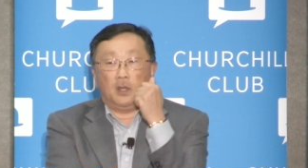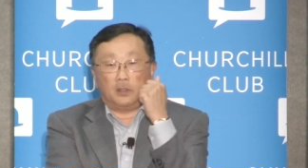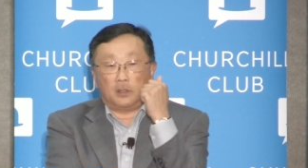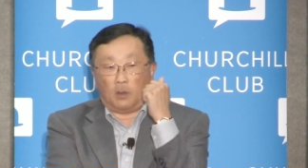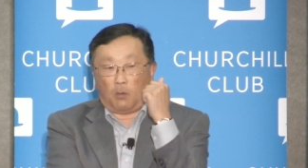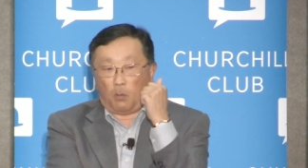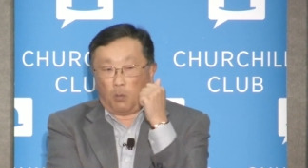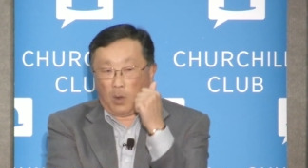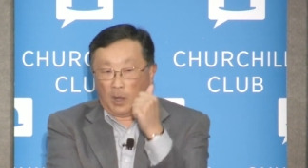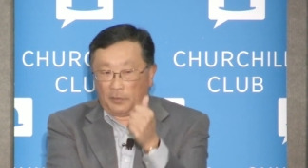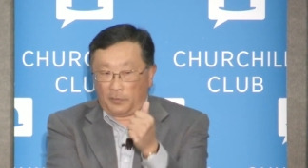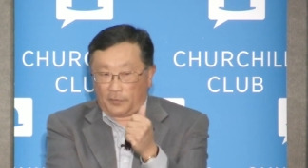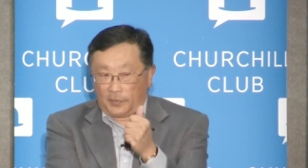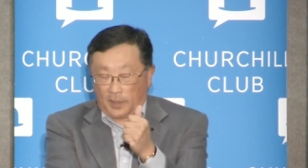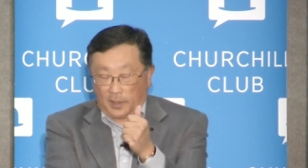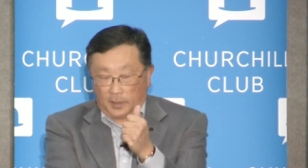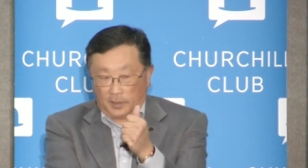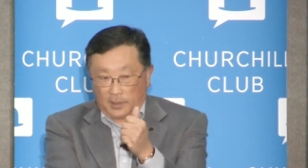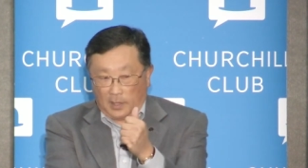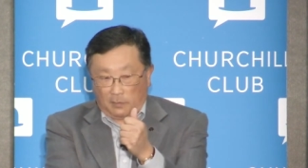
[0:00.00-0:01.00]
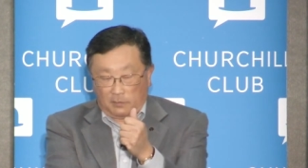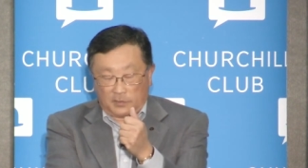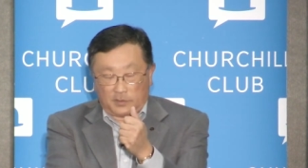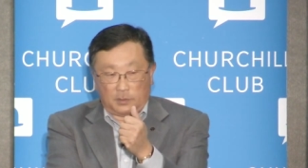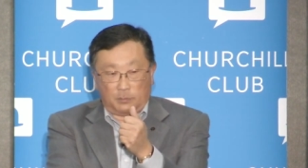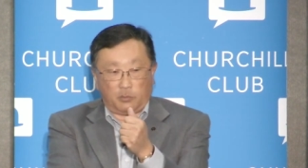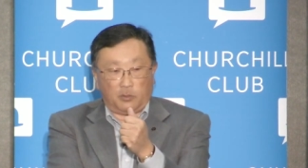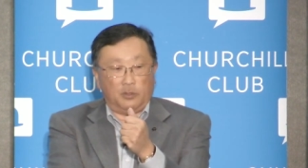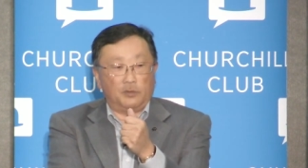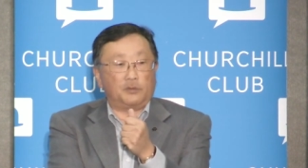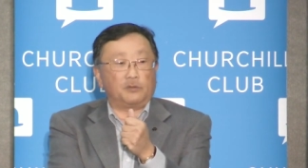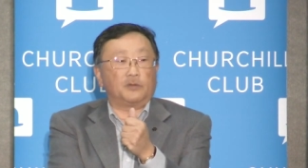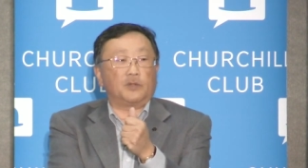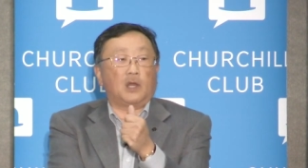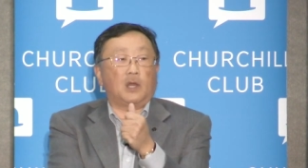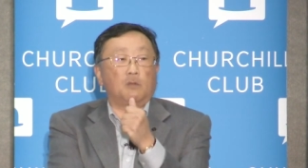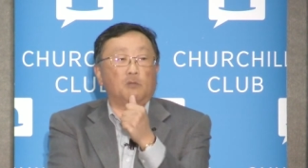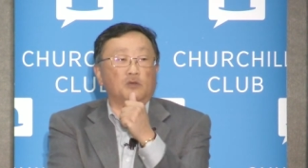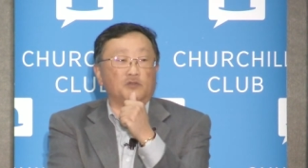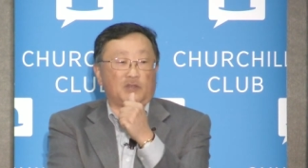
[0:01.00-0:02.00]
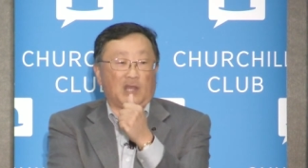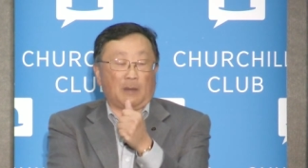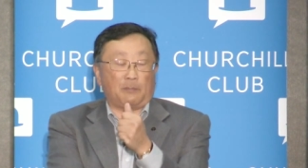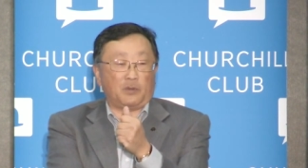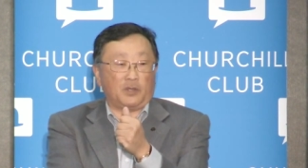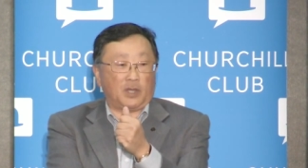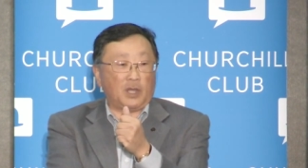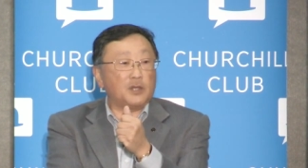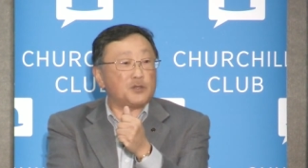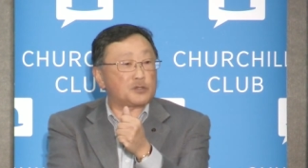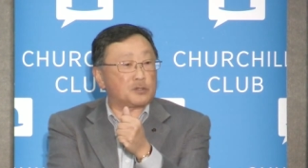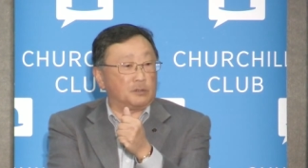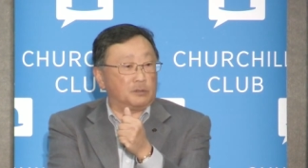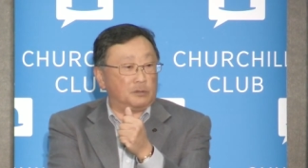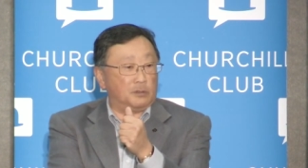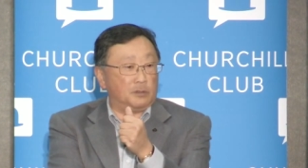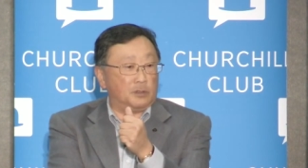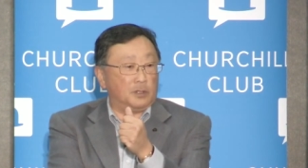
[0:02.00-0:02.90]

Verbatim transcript: The one thing that was important to them was application.